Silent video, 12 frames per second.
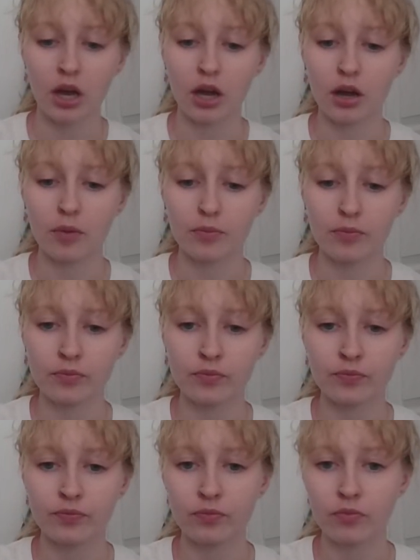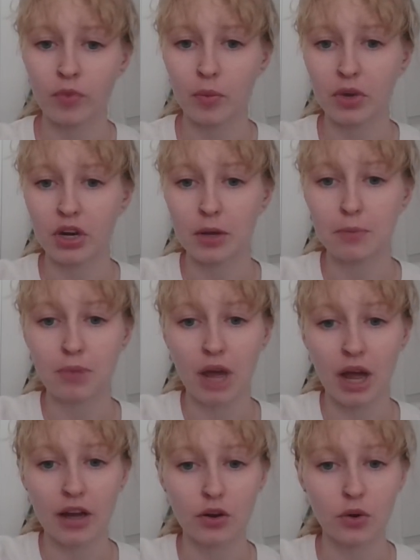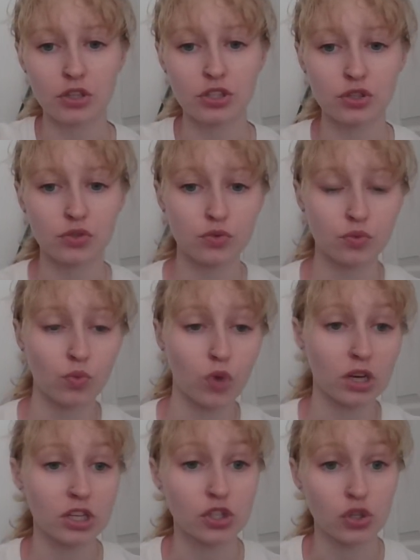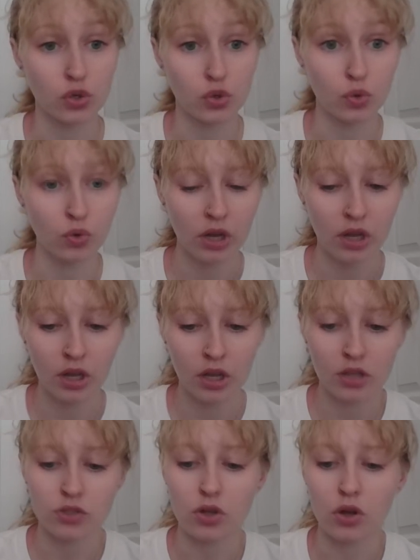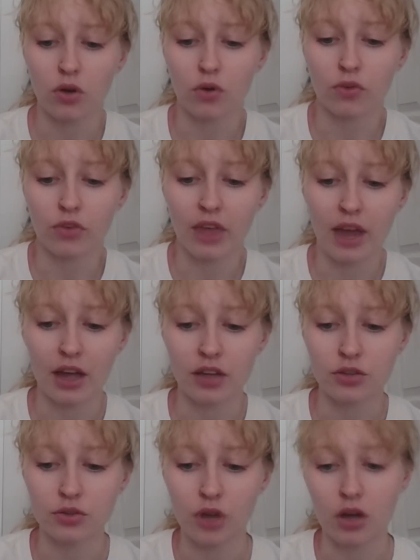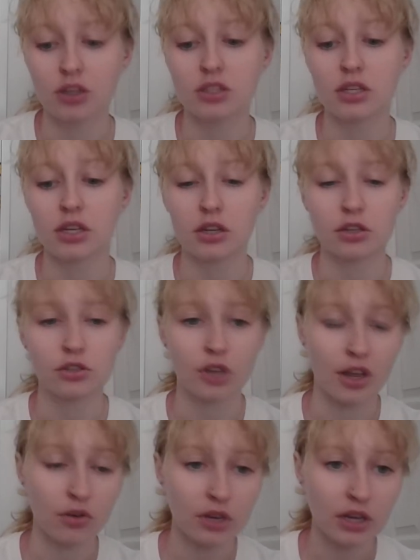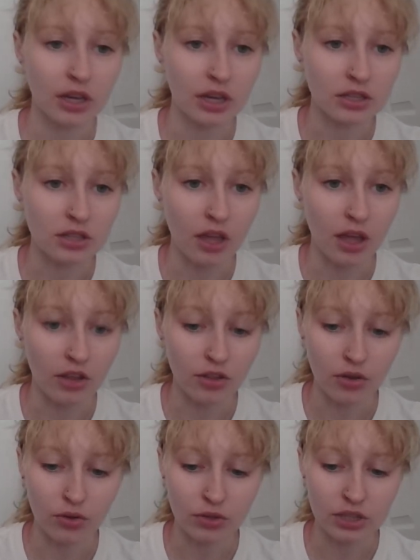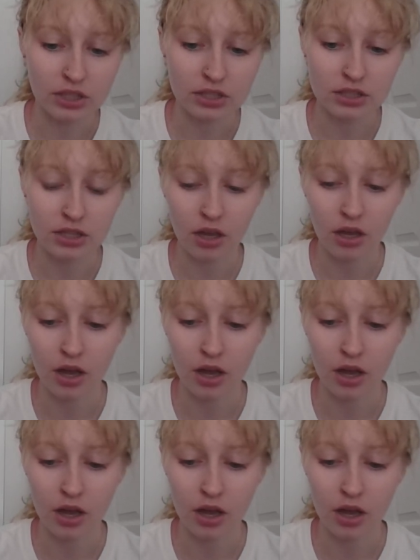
I'm going to combine questions 1 and 2. So for that, I used honesty and integrity as the ethicalness,